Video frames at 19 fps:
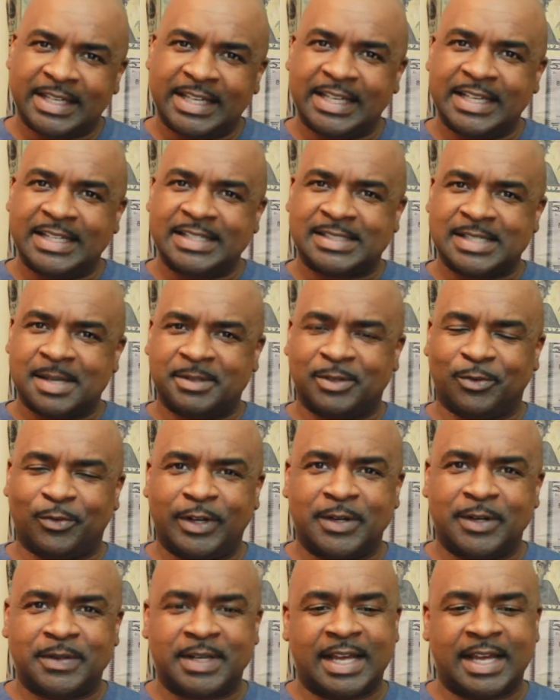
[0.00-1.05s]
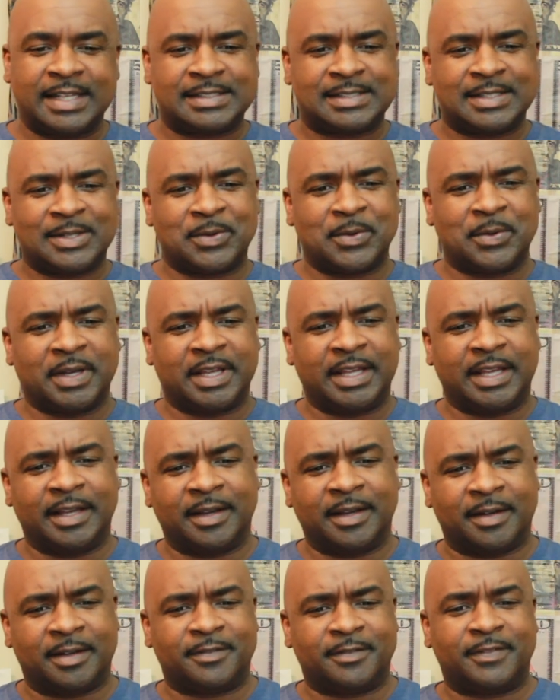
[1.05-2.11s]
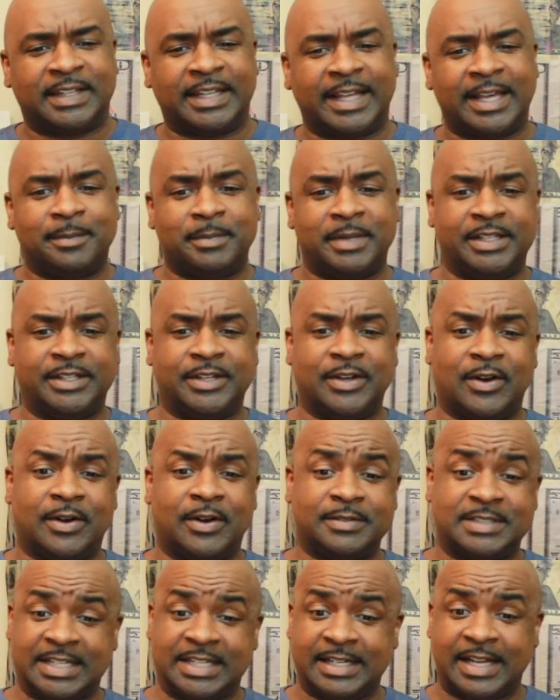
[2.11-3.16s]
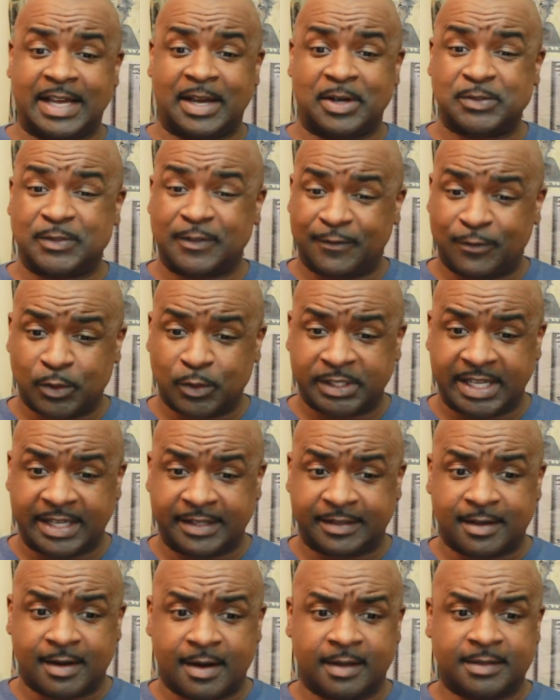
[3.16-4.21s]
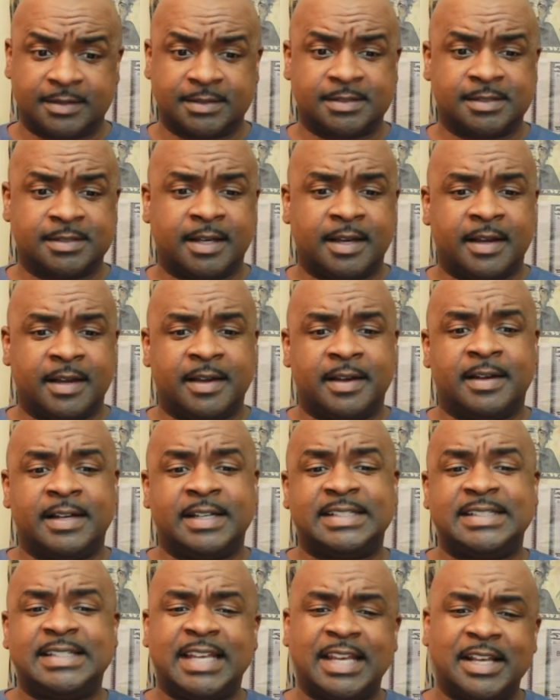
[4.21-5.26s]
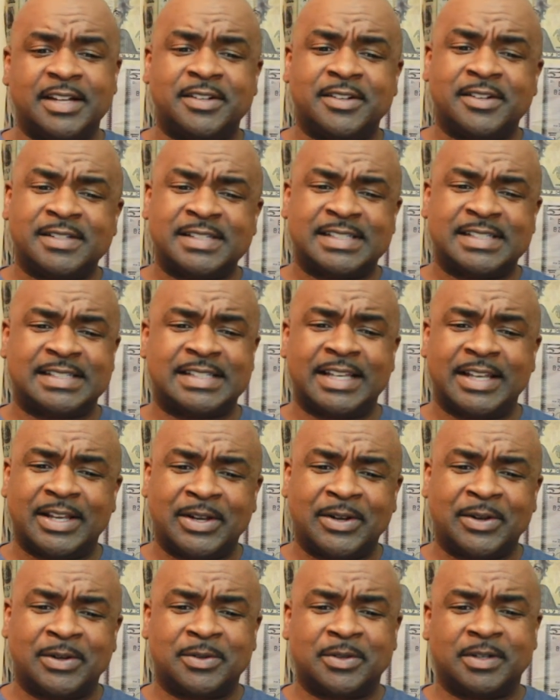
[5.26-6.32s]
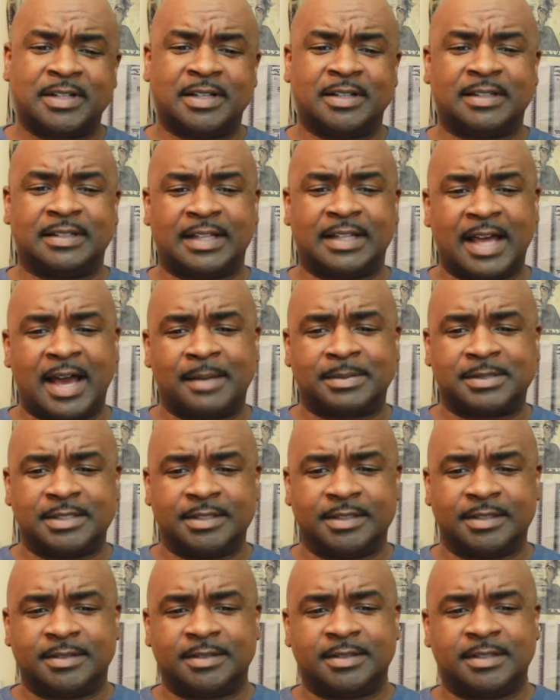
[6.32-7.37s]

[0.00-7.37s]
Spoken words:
eat something real nice, look on here, filet mignon, 10 ounce for $48, tender seared lobster,